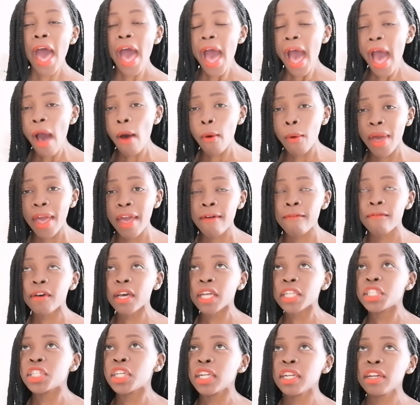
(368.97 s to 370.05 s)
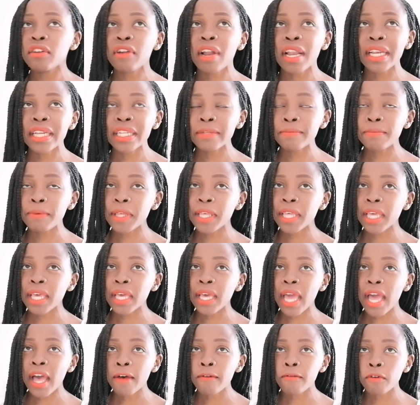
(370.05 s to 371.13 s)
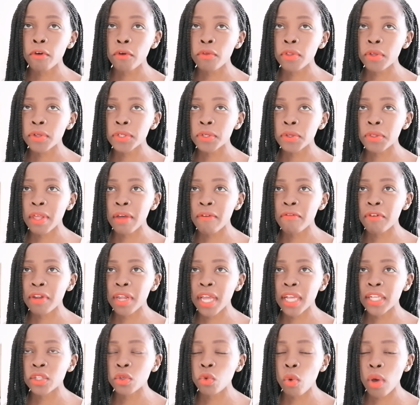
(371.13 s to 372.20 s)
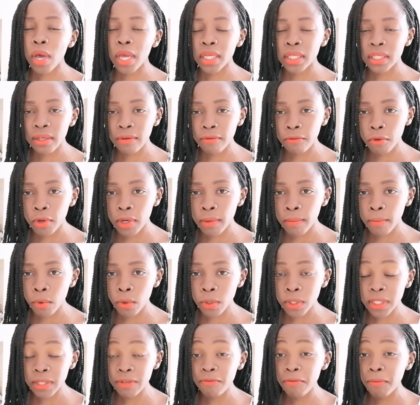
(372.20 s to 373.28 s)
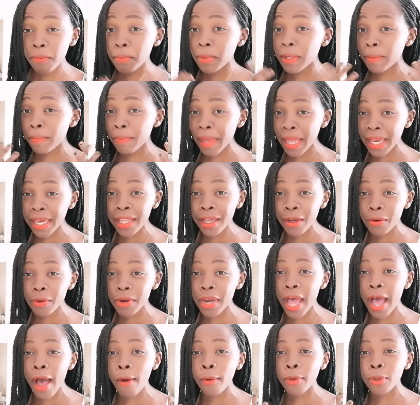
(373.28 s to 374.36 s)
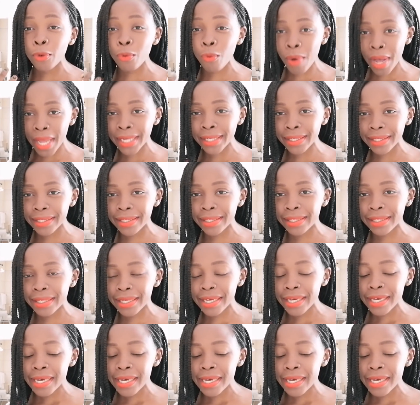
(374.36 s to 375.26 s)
However, generally speaking, I have found that South Africa is quite affordable depending on how you want